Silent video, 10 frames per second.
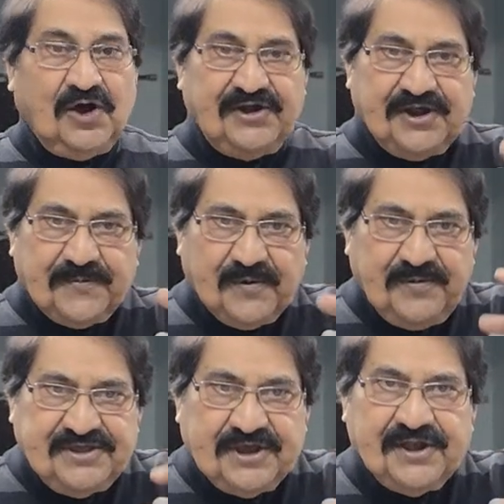Under
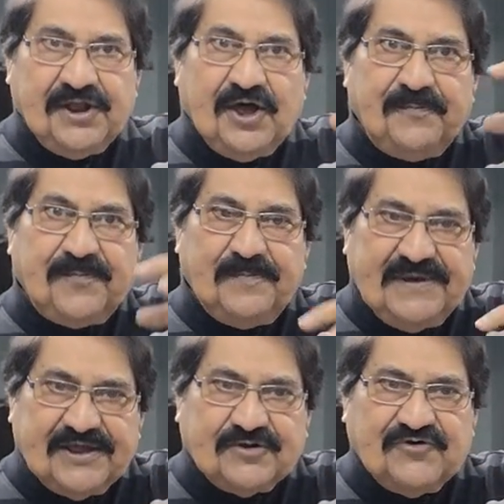provision of
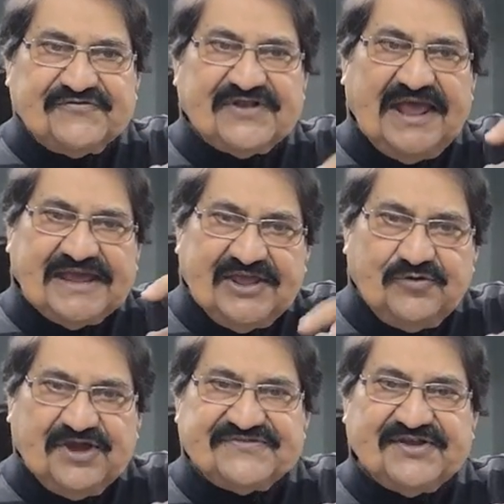public goods like
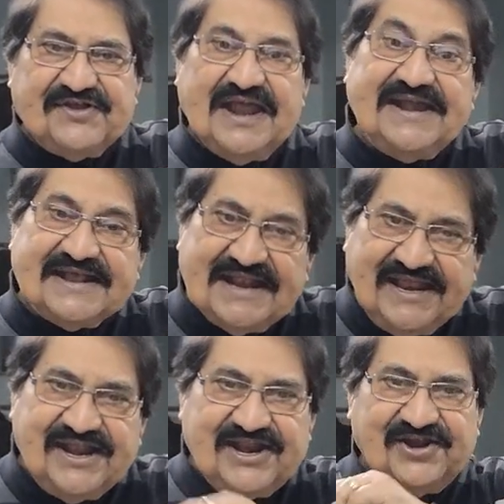education and
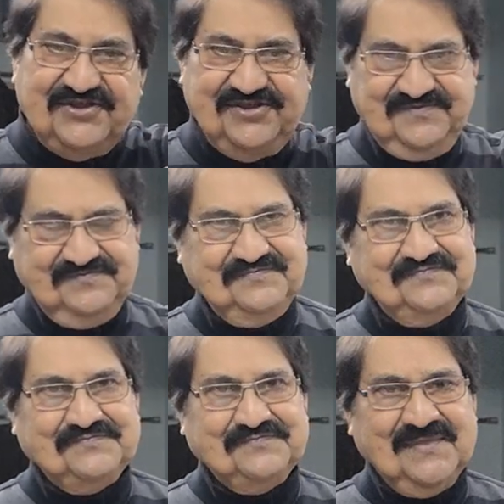clean energy.
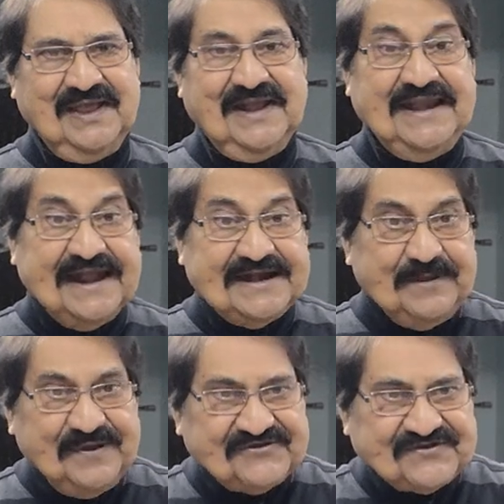
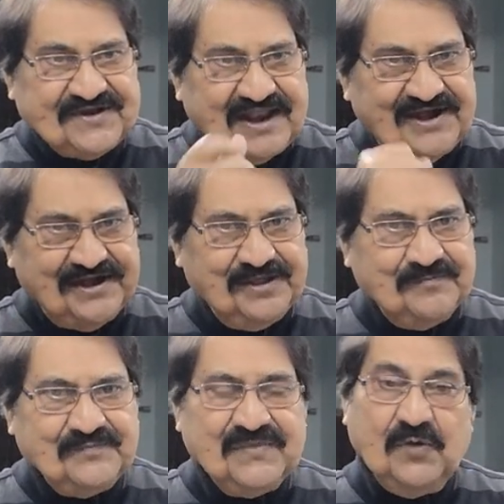Negative
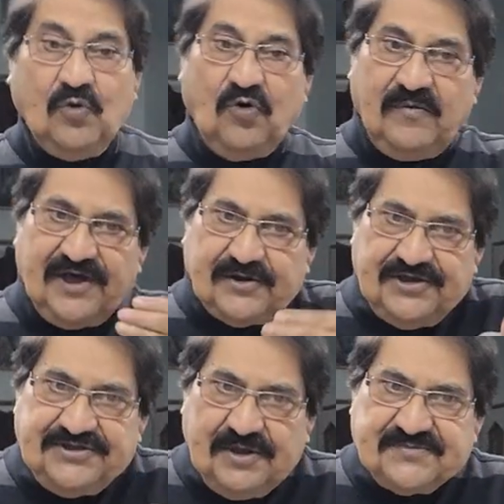externality.
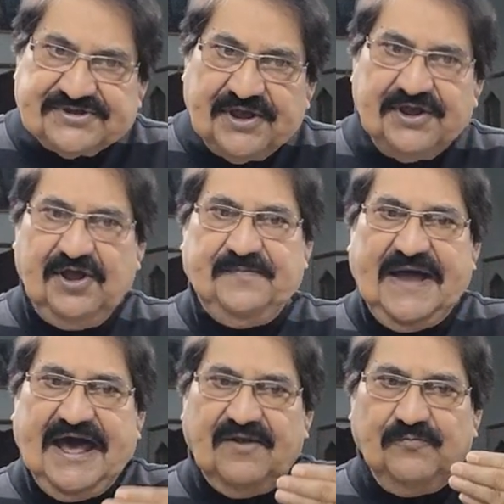Overconsumption
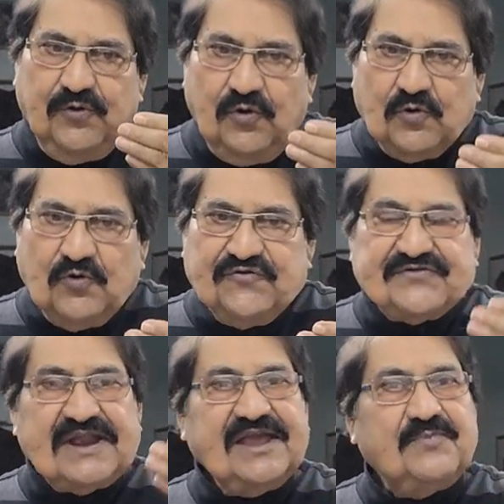of harmful
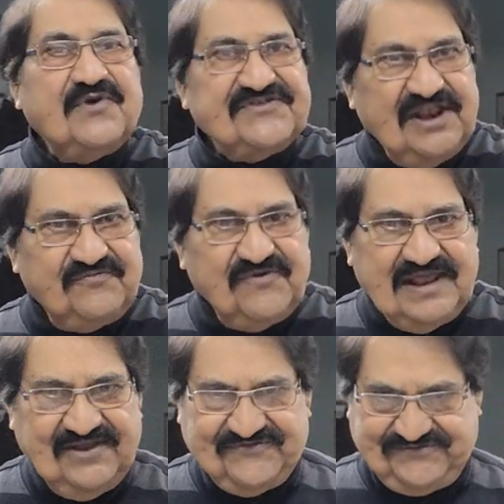goods like fossil
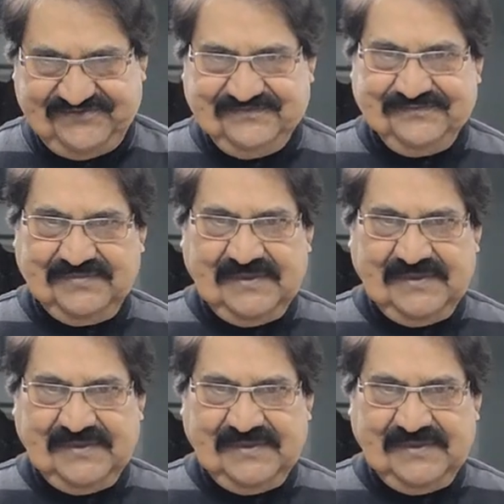fuels.